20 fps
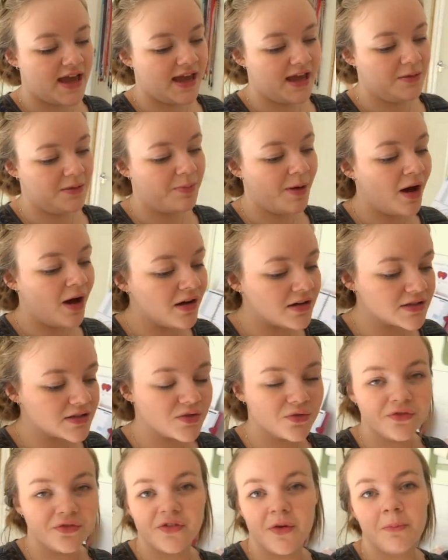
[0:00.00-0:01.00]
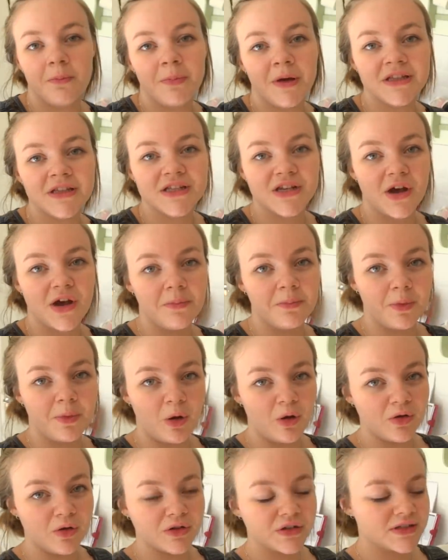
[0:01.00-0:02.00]
a parcel from Button Up
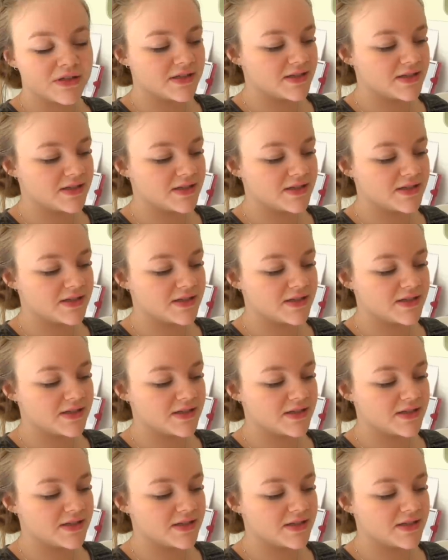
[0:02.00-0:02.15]
Box,